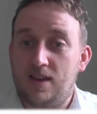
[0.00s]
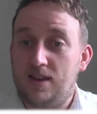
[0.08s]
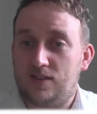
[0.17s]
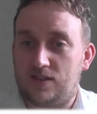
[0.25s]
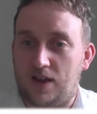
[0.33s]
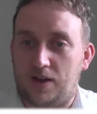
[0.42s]

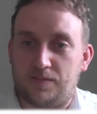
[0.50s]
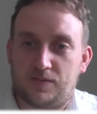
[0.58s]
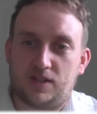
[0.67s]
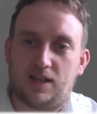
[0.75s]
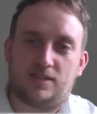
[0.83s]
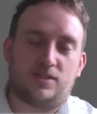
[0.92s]
So
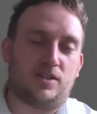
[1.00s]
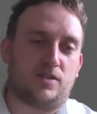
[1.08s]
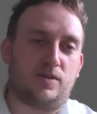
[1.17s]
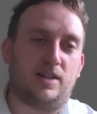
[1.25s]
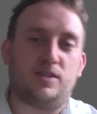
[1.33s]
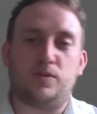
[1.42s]
it's just
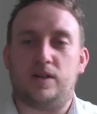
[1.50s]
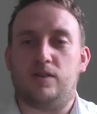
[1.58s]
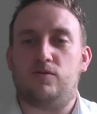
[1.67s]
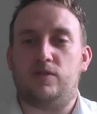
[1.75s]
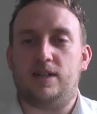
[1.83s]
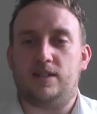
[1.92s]
really to
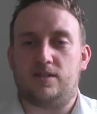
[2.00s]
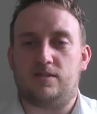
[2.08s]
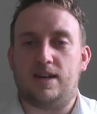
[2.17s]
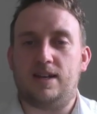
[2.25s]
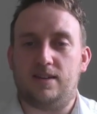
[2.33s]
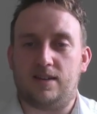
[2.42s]

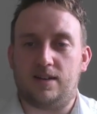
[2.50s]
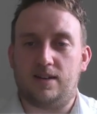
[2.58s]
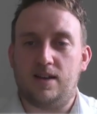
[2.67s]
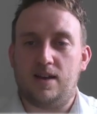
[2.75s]
reiterate that